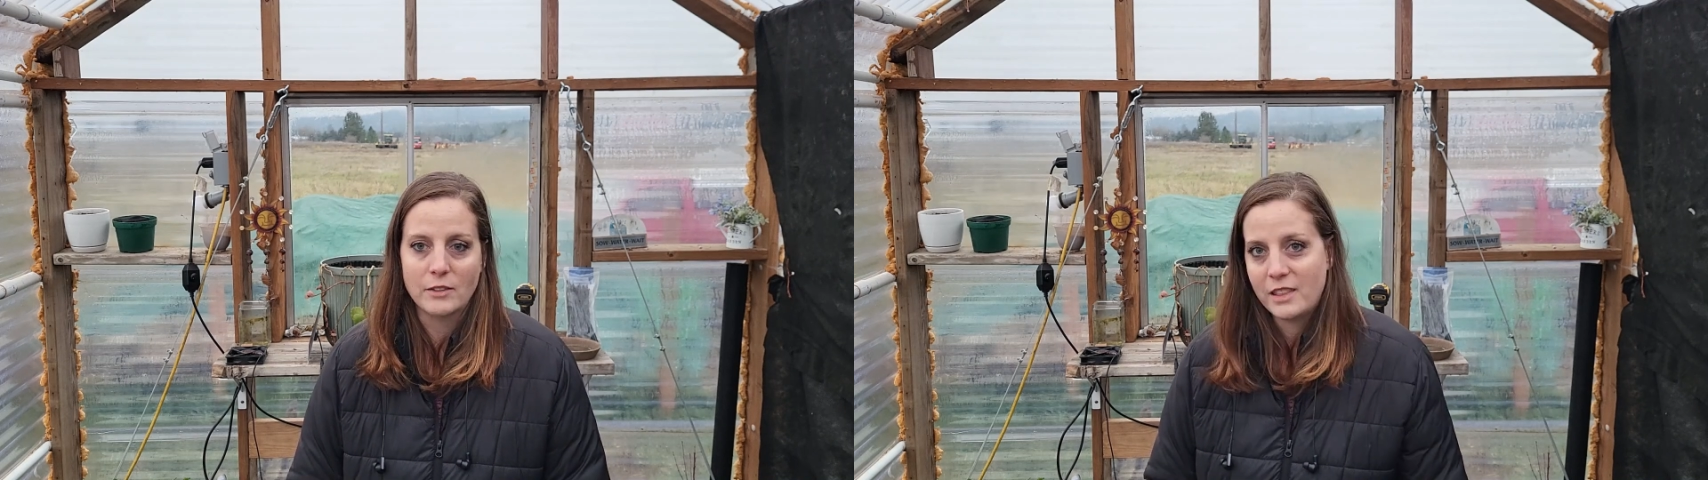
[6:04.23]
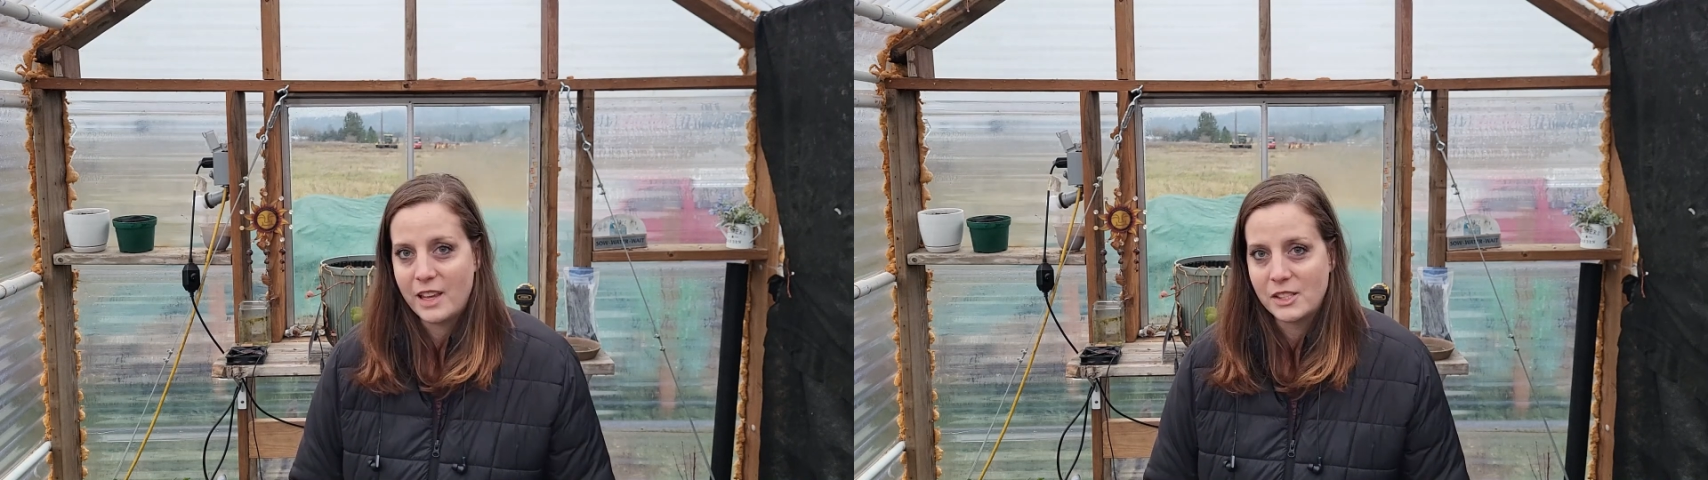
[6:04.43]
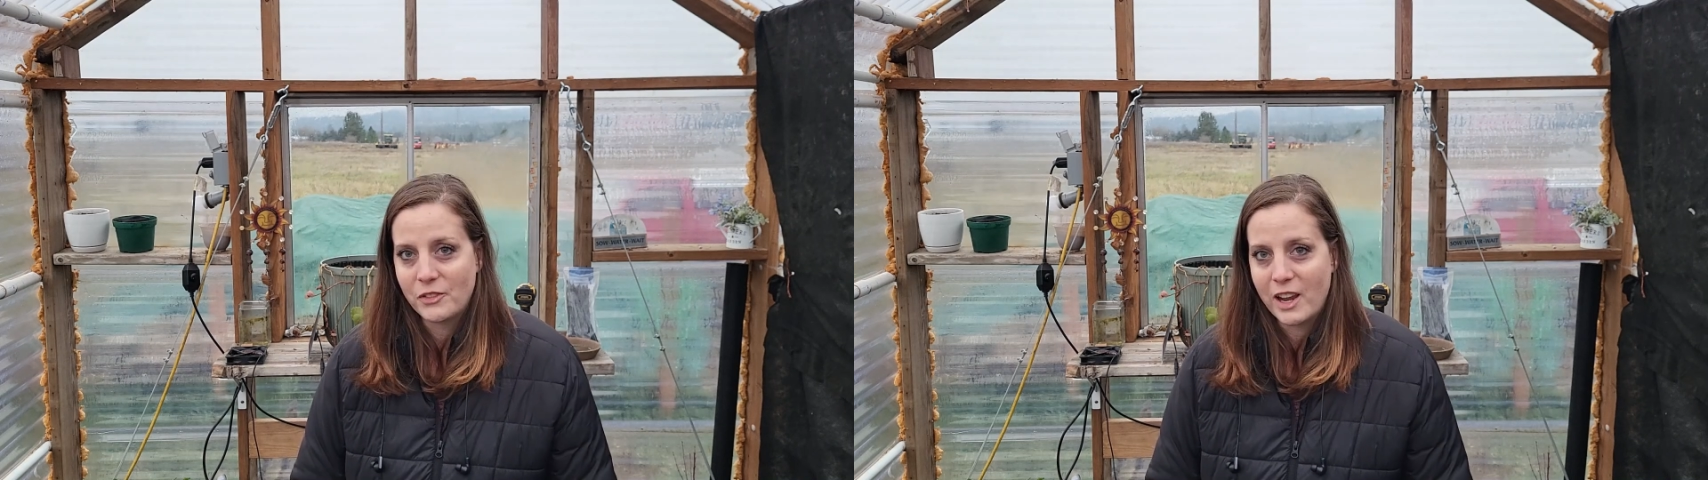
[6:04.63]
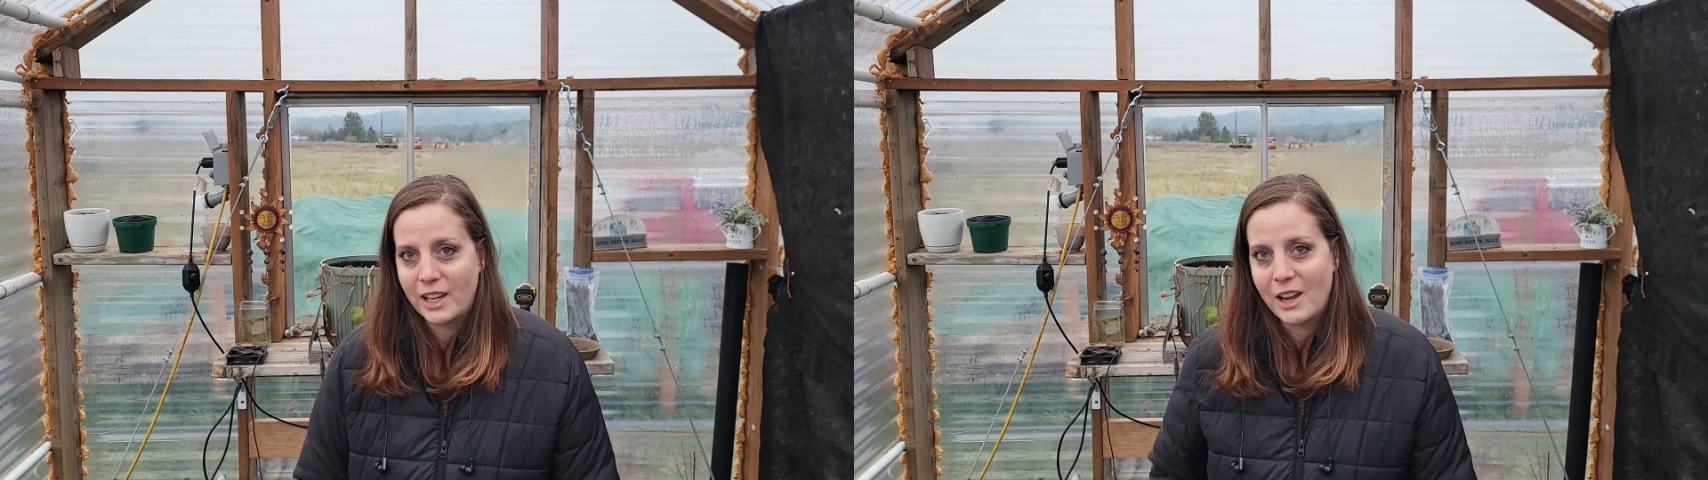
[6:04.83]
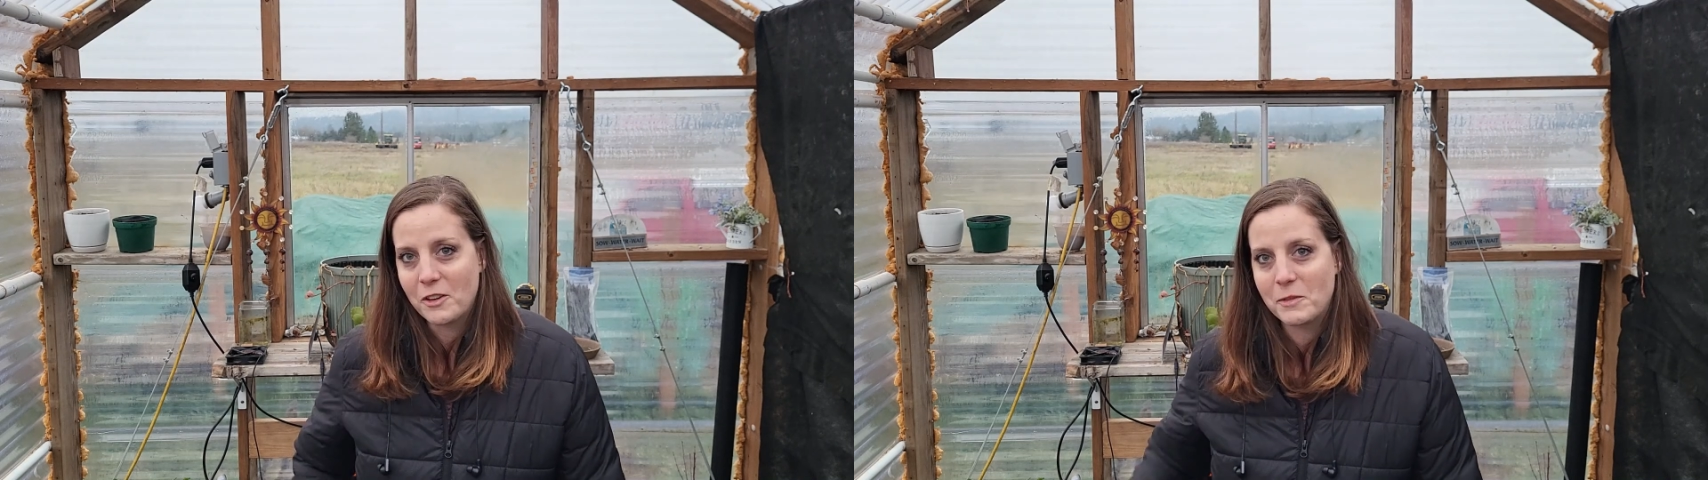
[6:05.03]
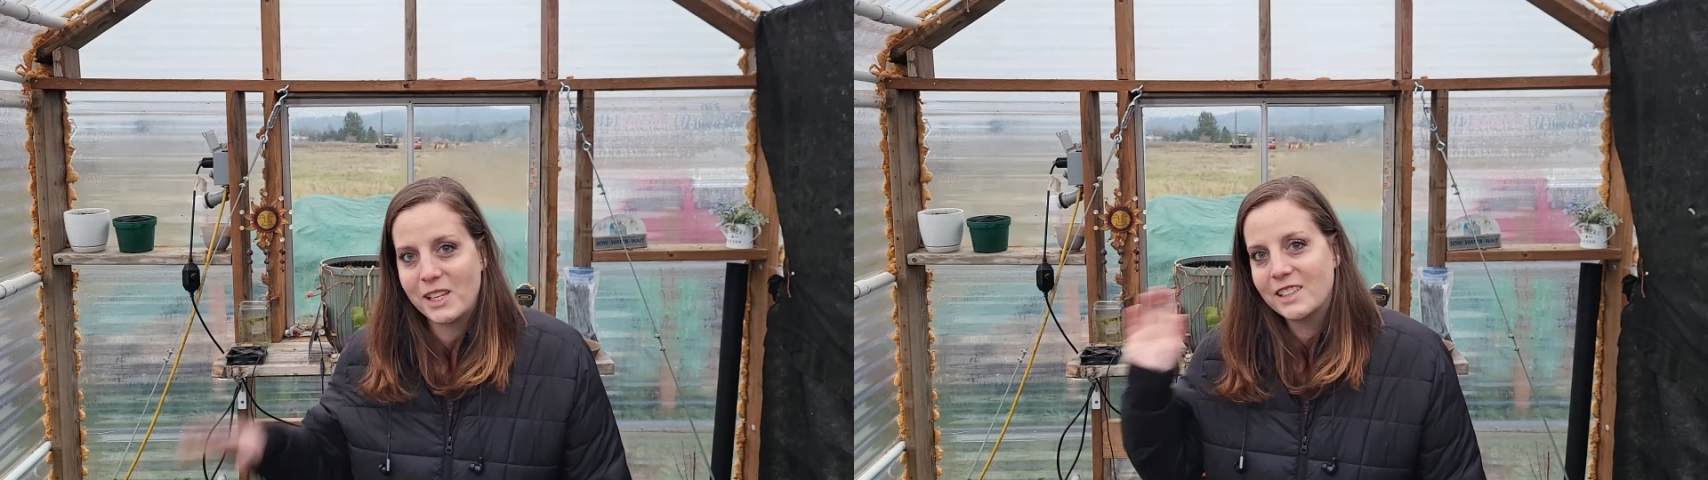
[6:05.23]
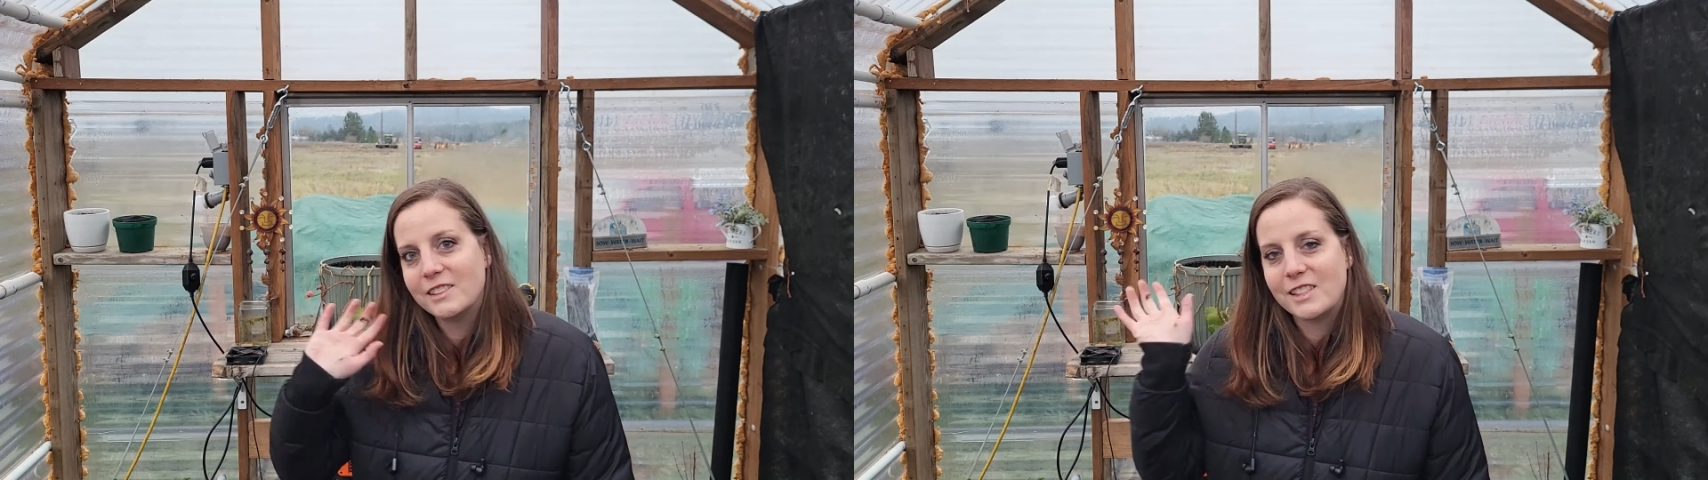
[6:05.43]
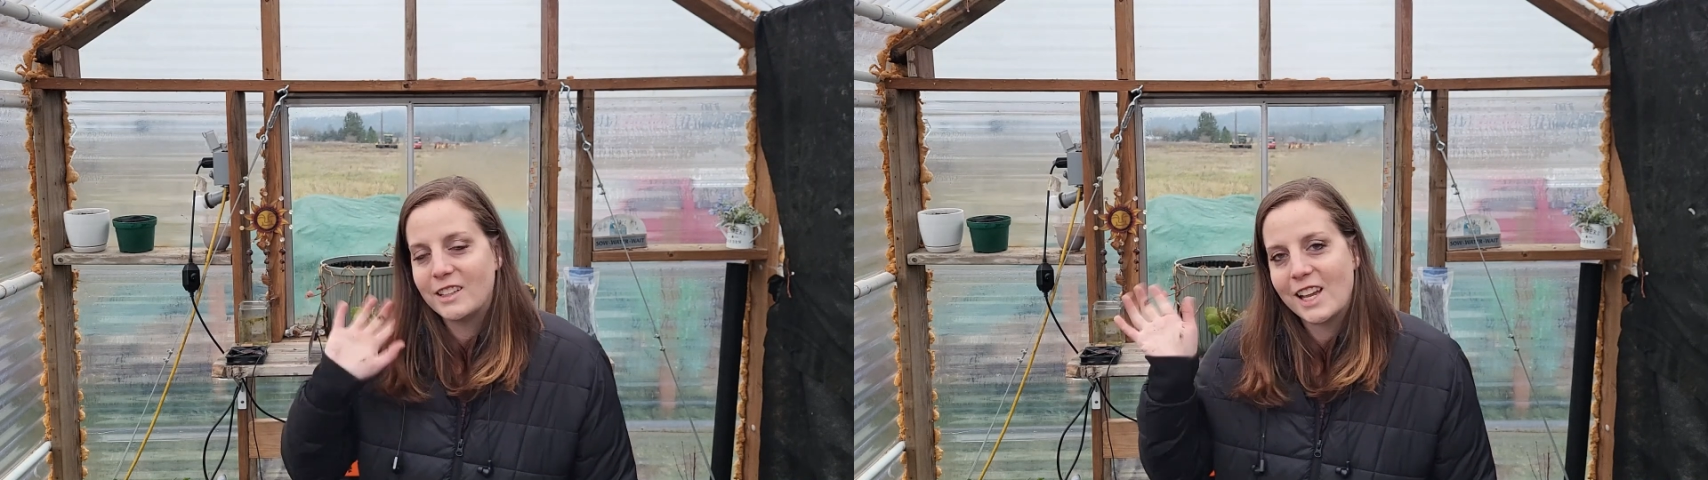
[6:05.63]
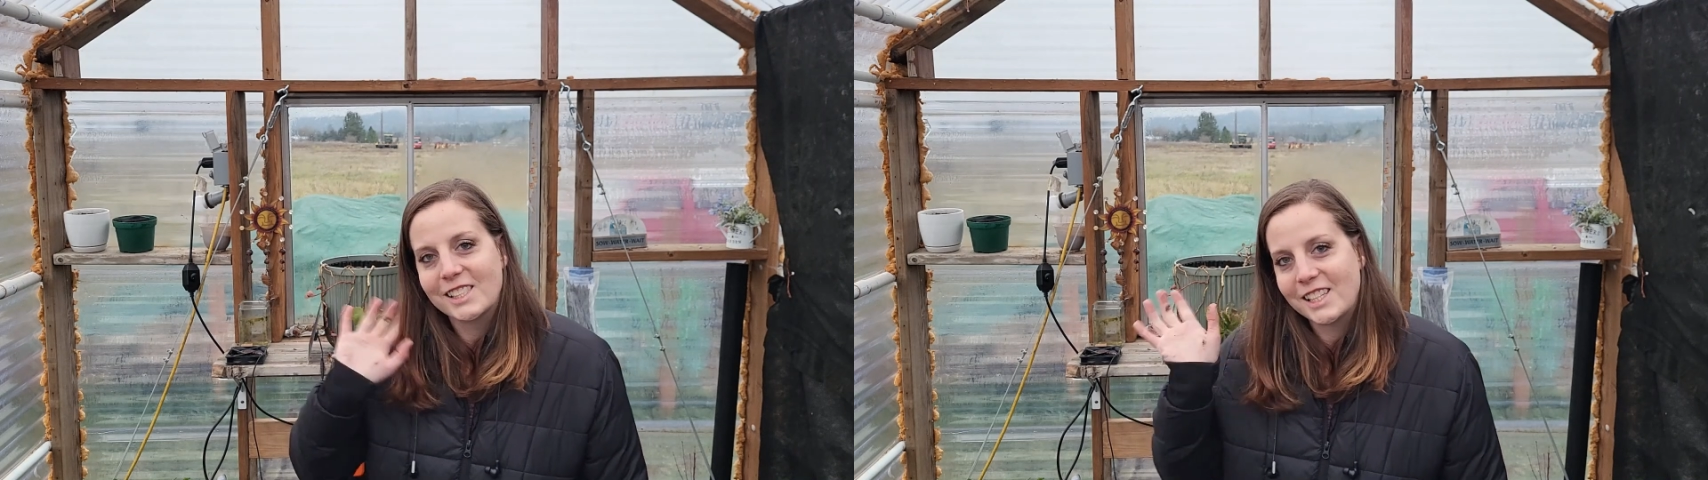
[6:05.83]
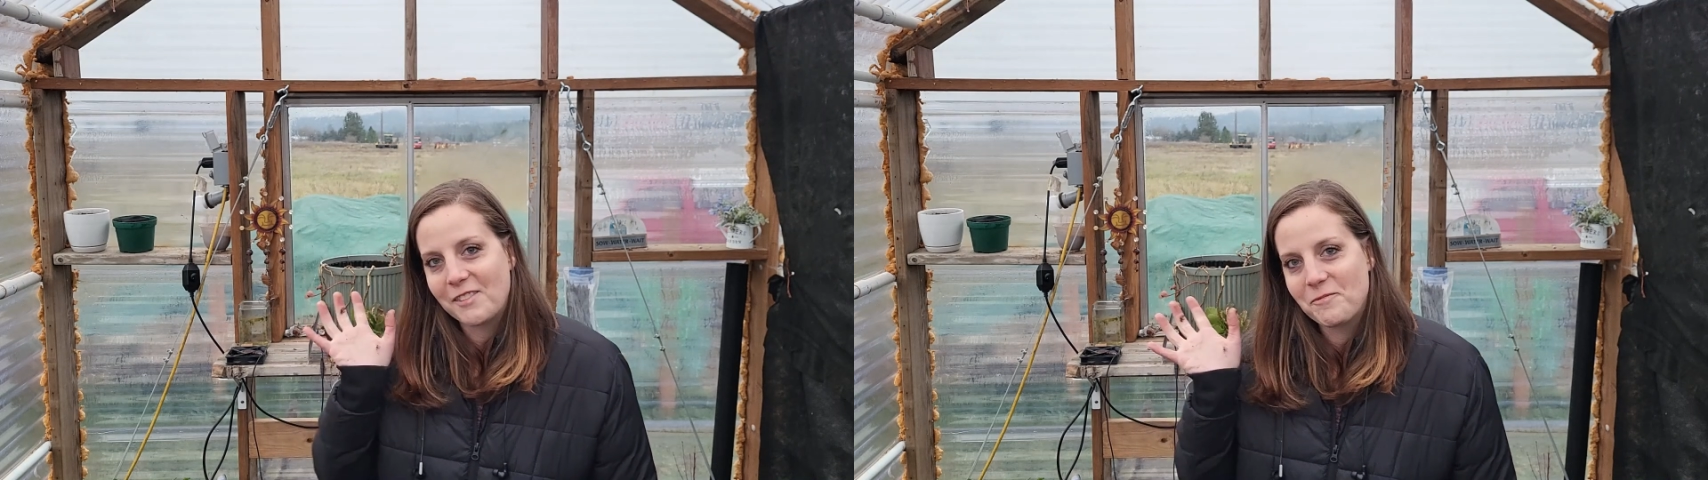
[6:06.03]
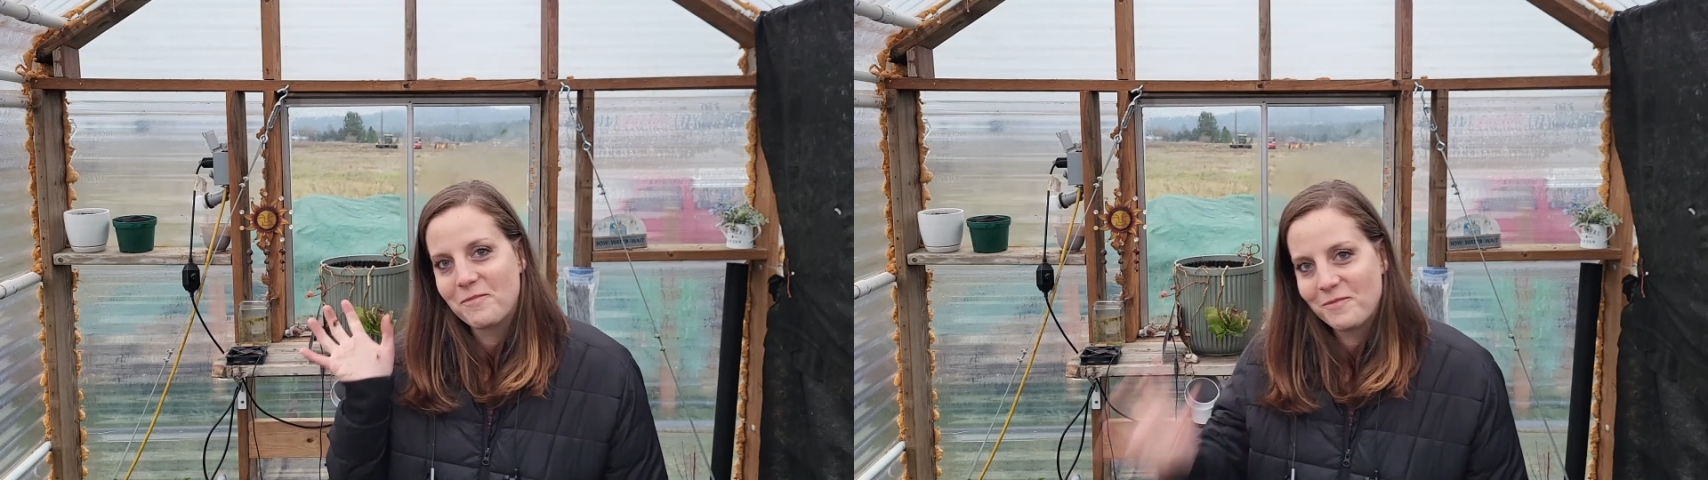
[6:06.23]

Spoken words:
Thanks for hanging out with me. Until next time.